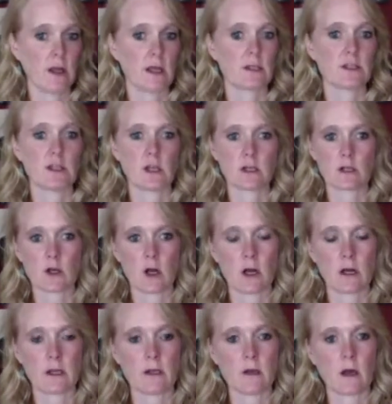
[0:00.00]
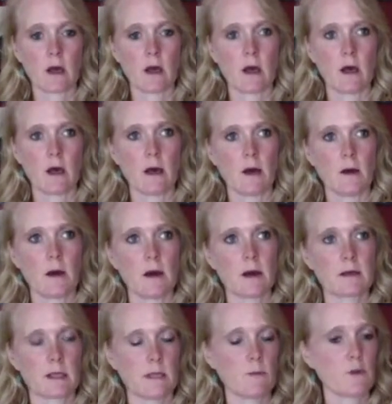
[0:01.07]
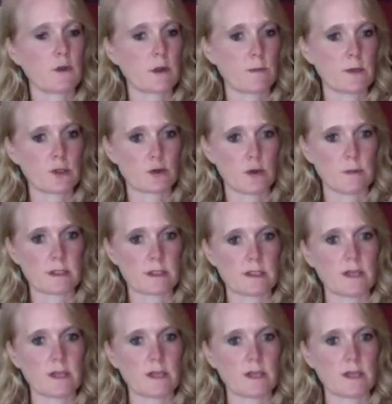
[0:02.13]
She'd undergone chemotherapy treatments.